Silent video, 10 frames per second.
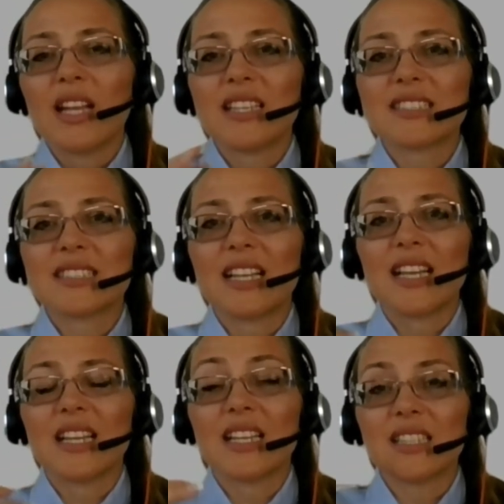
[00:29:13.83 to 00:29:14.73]
it's
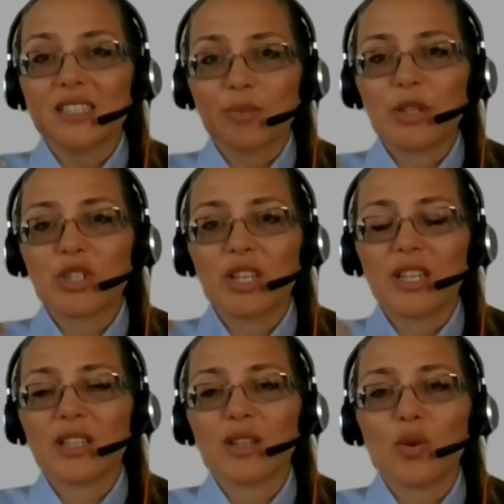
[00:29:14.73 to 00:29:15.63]
like in
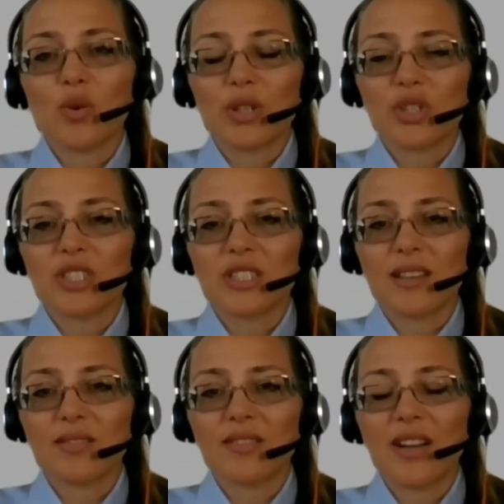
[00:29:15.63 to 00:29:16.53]
especially in a low register
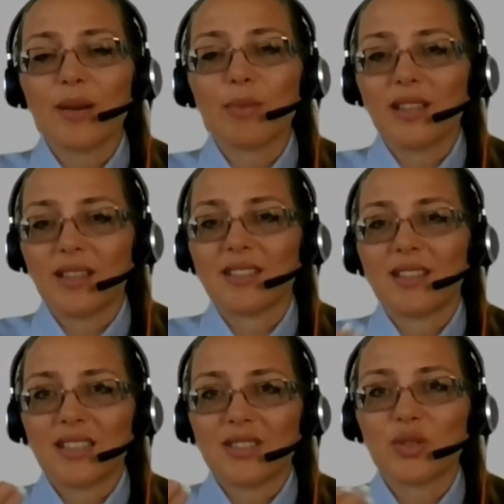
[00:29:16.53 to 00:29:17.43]
environment
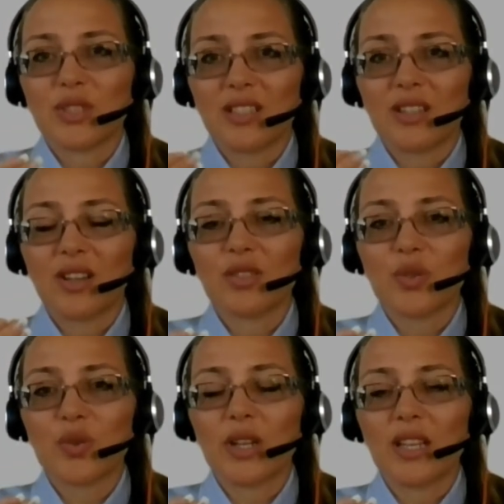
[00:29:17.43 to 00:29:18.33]
as you said
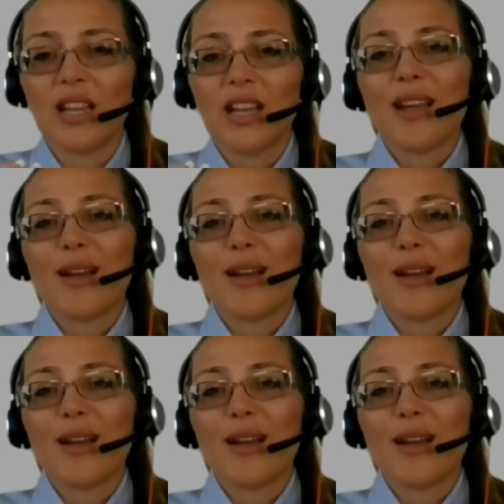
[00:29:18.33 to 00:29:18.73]
culturally